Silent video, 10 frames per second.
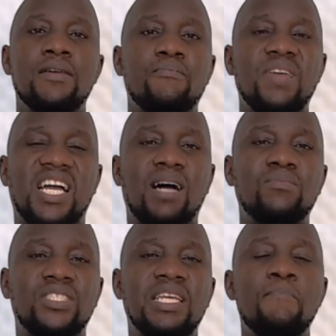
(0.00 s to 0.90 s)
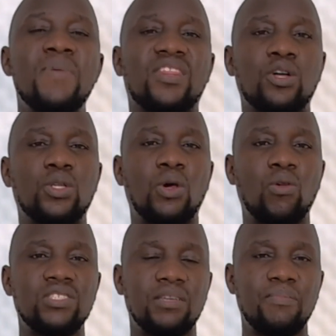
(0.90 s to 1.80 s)
becomes the
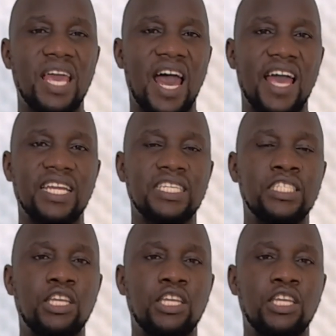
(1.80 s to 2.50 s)
methodology behind it.